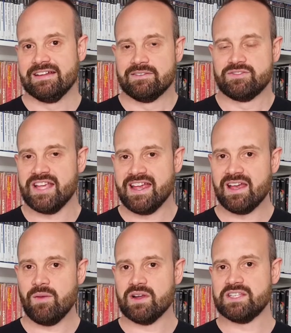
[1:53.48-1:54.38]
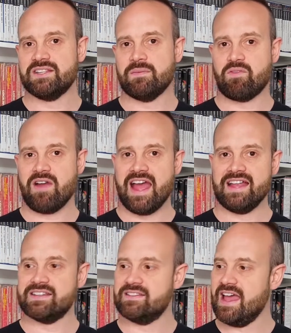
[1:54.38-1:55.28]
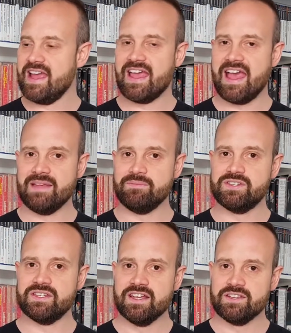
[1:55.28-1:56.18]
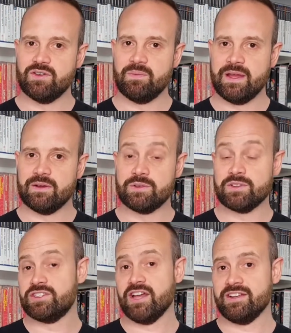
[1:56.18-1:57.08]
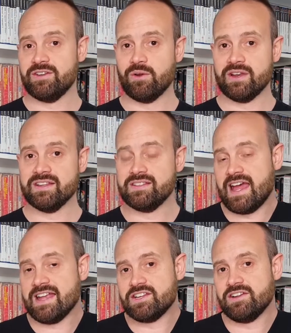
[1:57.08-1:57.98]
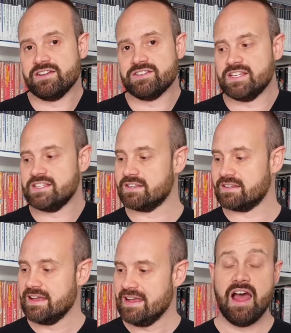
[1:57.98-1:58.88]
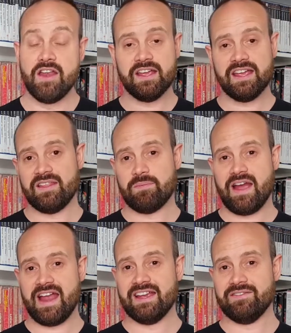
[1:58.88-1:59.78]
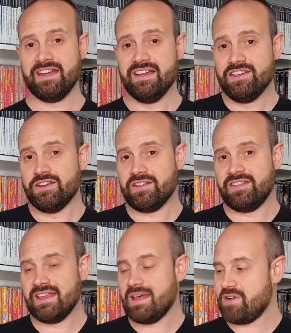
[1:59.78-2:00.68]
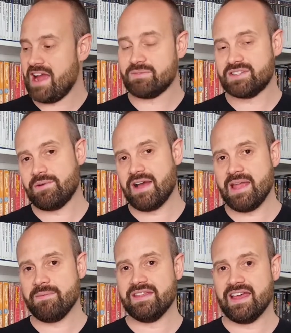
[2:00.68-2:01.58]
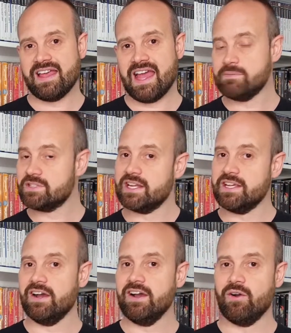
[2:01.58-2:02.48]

Sega wanted to brand their games to appeal to a certain audience and to look consistent. And looking at the branding of it, you've got to think that perhaps they were aiming their games at a younger